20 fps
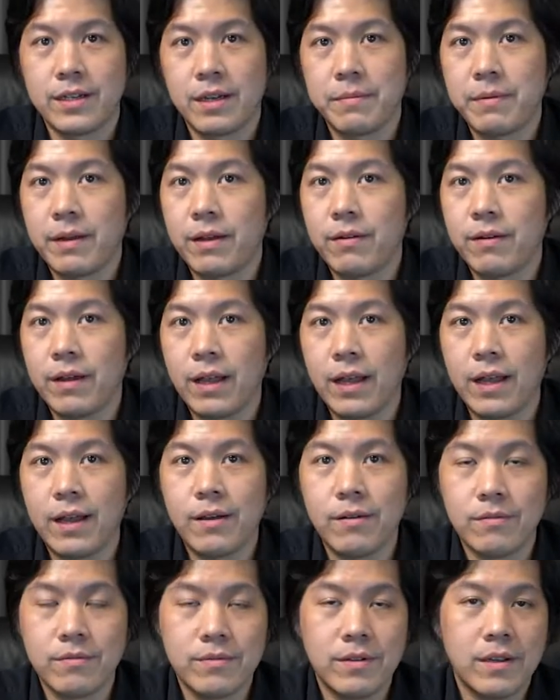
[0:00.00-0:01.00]
about
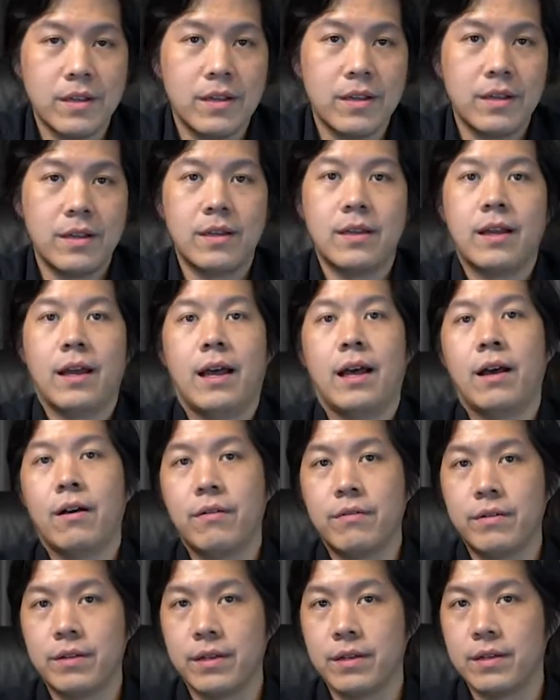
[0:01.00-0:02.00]

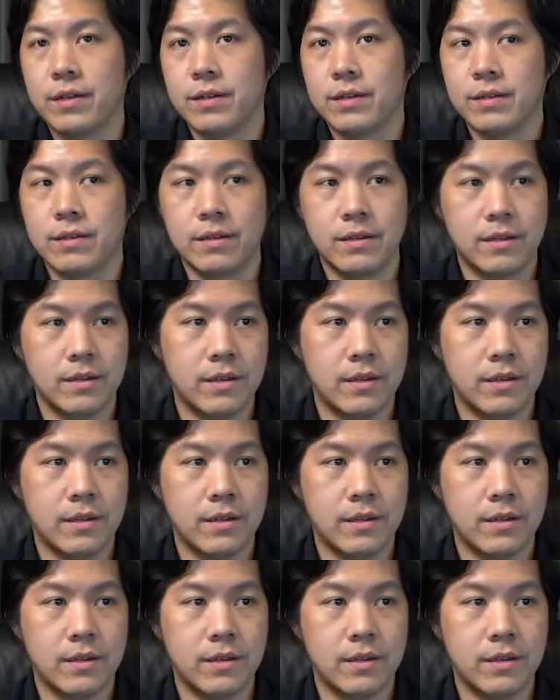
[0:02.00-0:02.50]
how the